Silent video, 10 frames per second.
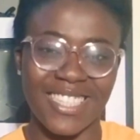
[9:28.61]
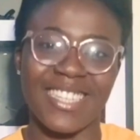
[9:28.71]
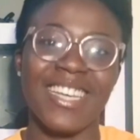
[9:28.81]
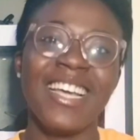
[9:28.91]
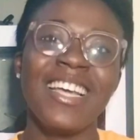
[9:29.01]

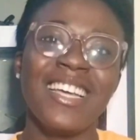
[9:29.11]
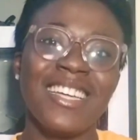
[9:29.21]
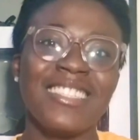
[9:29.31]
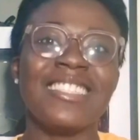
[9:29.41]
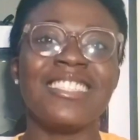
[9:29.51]

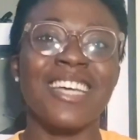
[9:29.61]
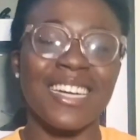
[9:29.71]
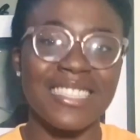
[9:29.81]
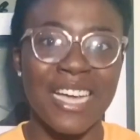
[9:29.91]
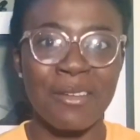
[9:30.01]
the
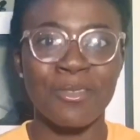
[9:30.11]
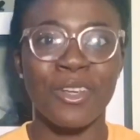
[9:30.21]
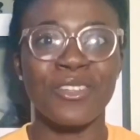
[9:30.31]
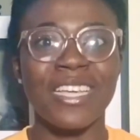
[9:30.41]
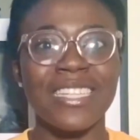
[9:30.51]
dark times
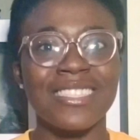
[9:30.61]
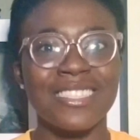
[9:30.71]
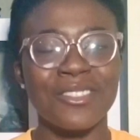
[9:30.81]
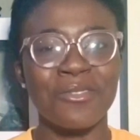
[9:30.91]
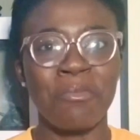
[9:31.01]
when you get to
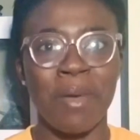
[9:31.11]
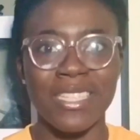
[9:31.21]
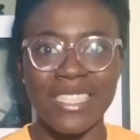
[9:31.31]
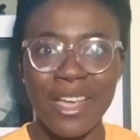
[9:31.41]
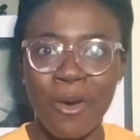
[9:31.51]
deal with
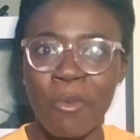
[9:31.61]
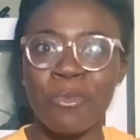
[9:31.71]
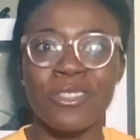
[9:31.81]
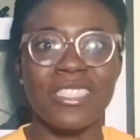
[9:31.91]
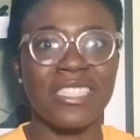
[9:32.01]
passé
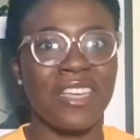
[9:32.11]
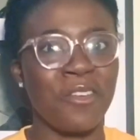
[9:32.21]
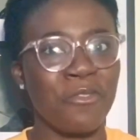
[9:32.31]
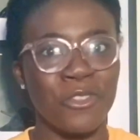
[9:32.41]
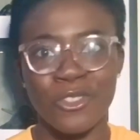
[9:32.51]

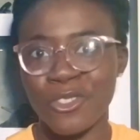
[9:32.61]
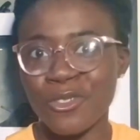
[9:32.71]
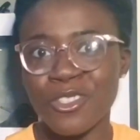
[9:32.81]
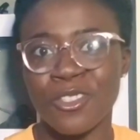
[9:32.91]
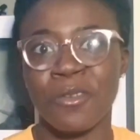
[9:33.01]
composé,
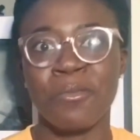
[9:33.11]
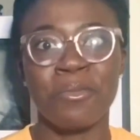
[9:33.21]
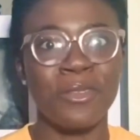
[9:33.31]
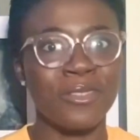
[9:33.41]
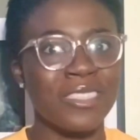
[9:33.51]
futur
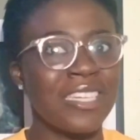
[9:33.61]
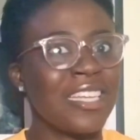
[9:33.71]
simple,